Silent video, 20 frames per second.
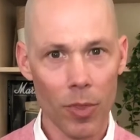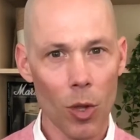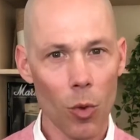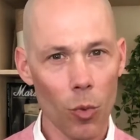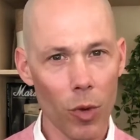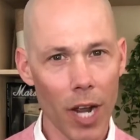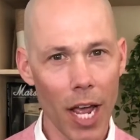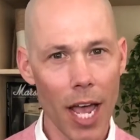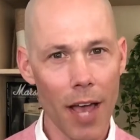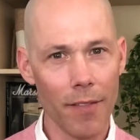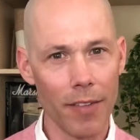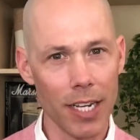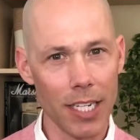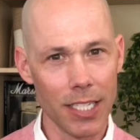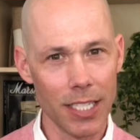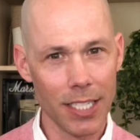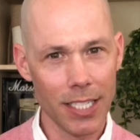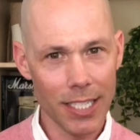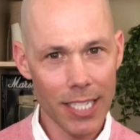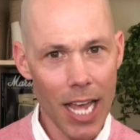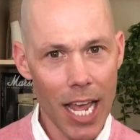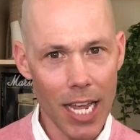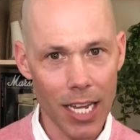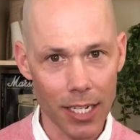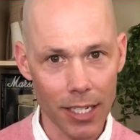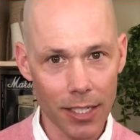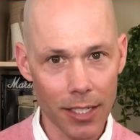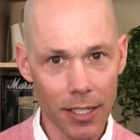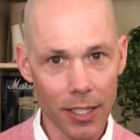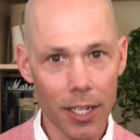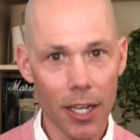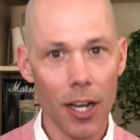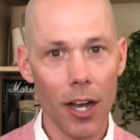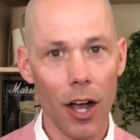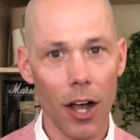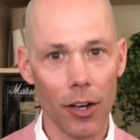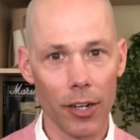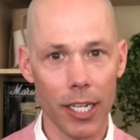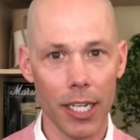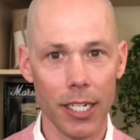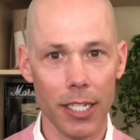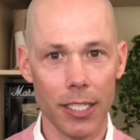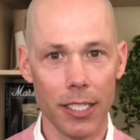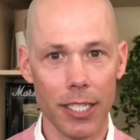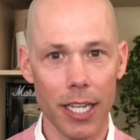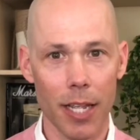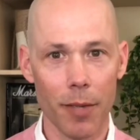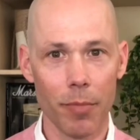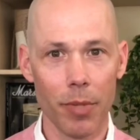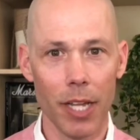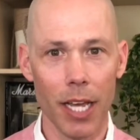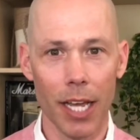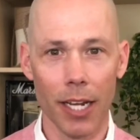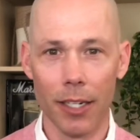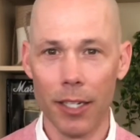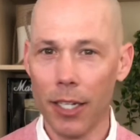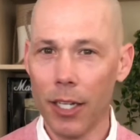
When I have an estate, I'll get an estate plan.